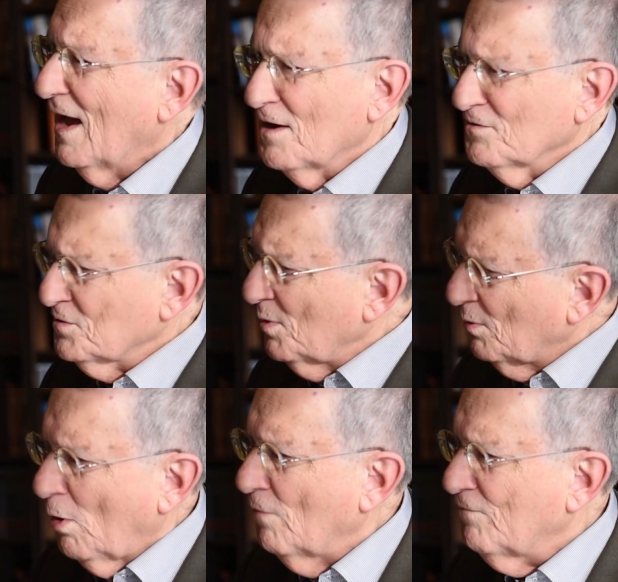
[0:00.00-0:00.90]
And so we
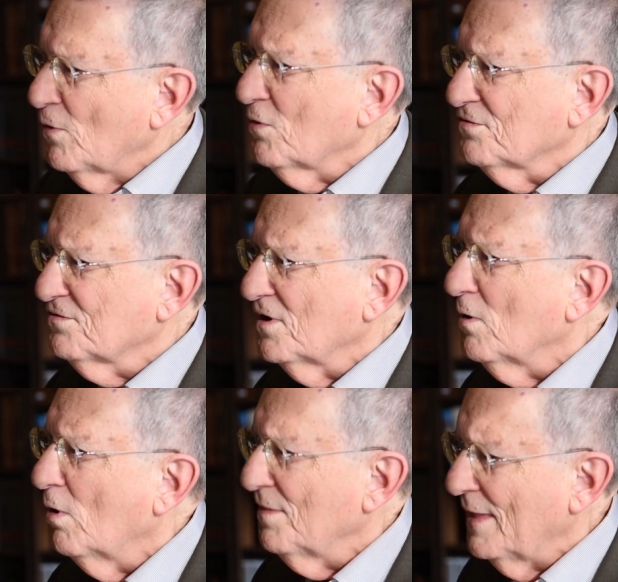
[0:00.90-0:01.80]
were all focused, you
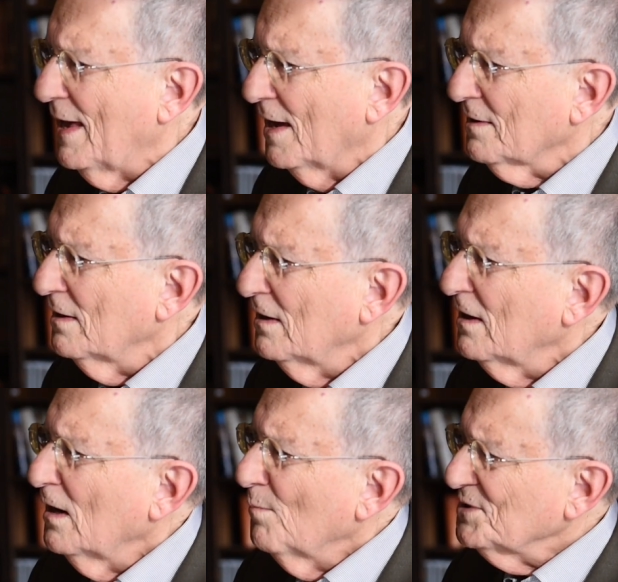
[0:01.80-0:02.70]
know, on that.
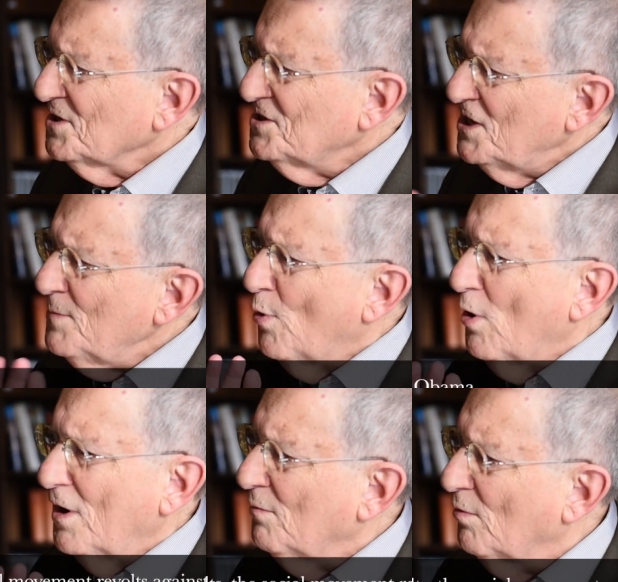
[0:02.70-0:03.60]
But the Tea
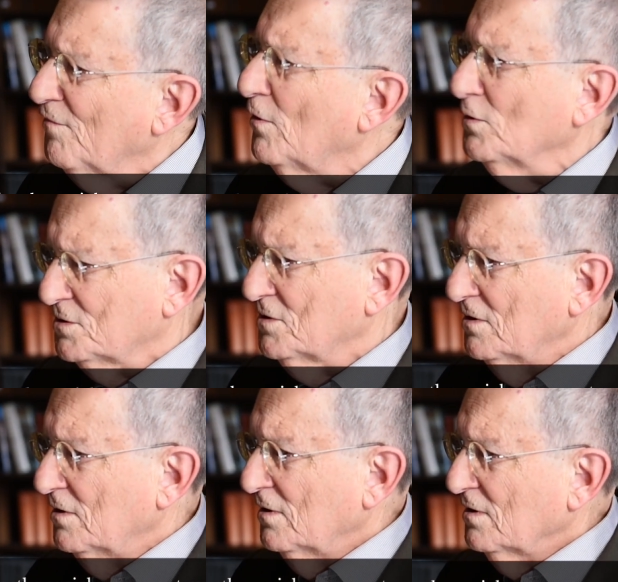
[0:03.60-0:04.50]
Party revolt,
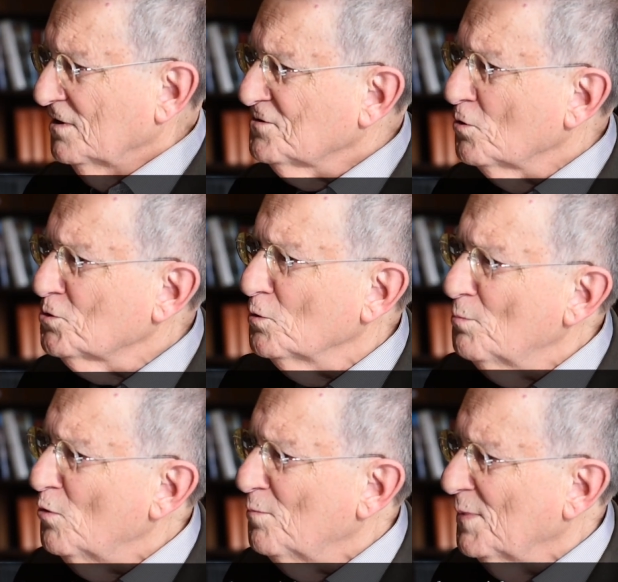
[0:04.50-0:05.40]
the social
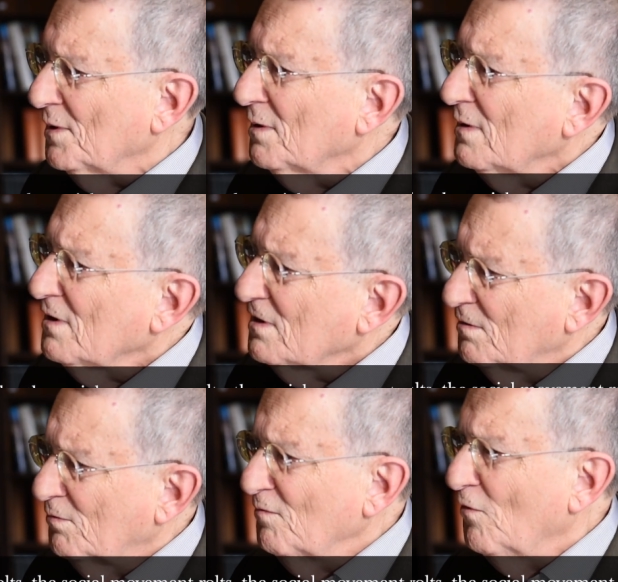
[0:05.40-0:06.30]
movement,
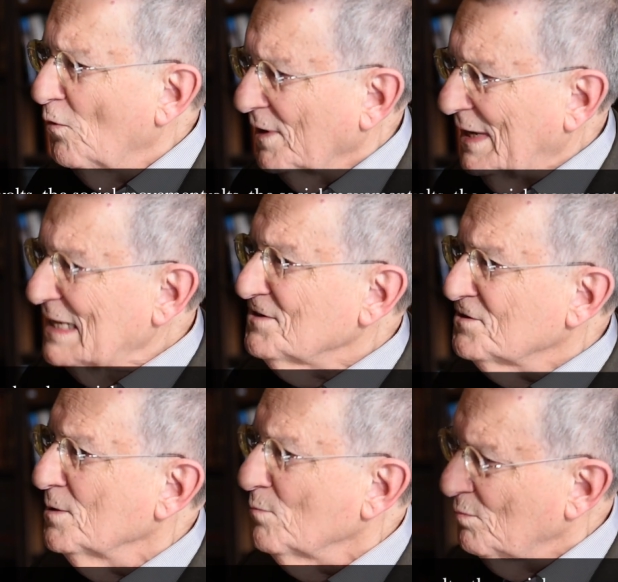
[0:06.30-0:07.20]
the revolt
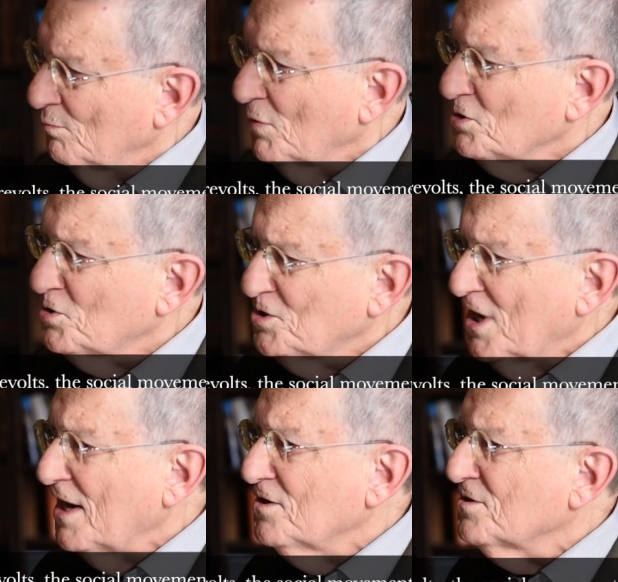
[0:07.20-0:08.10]
against him, which
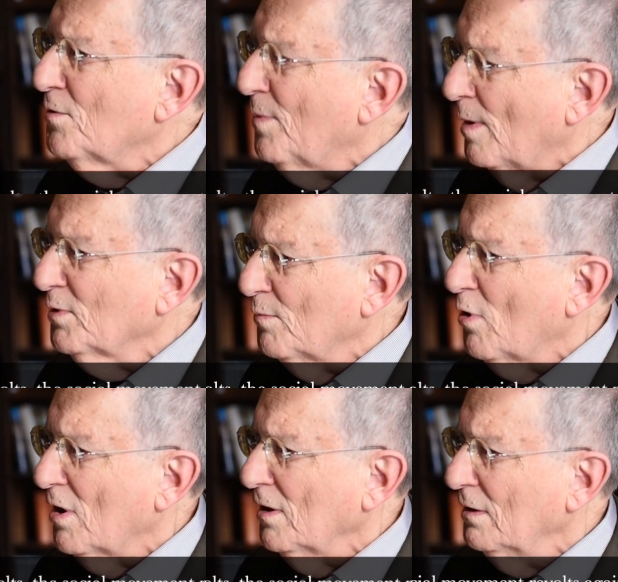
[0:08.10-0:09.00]
changed the Republican
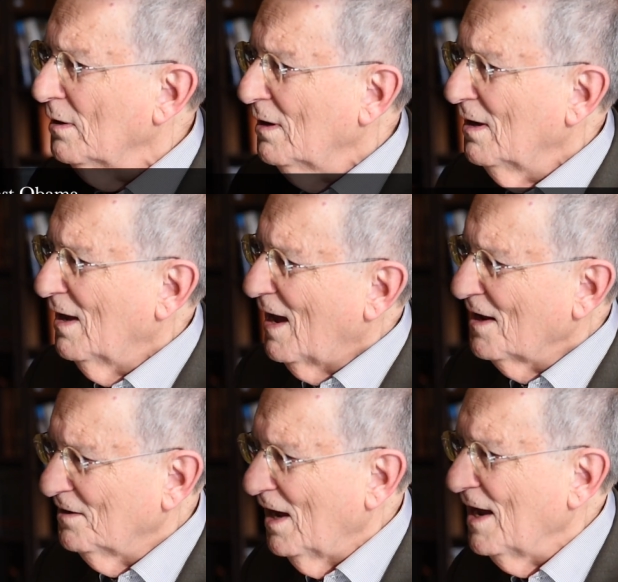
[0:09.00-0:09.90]
Party
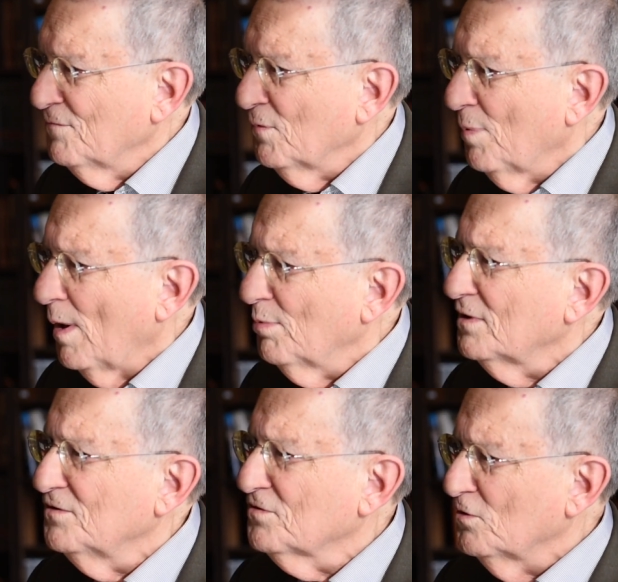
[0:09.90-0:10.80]
and gave the
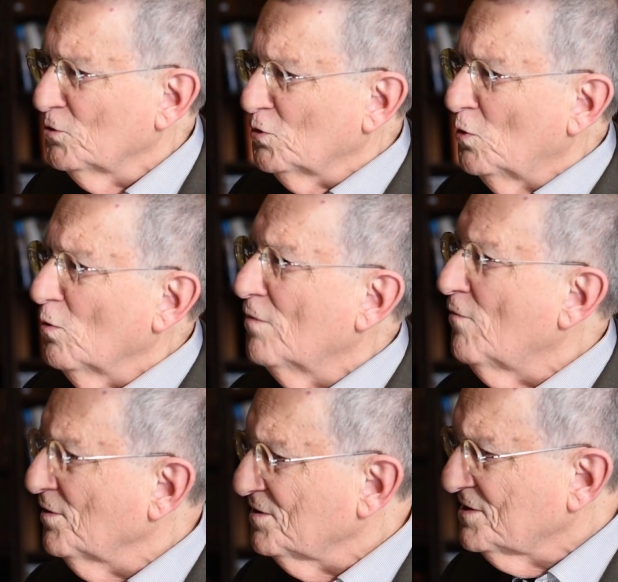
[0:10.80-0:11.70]
Republicans control of
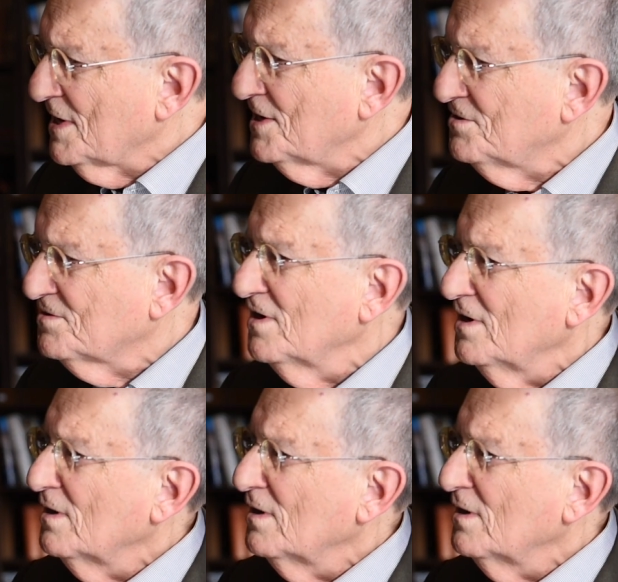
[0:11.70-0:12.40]
all the states,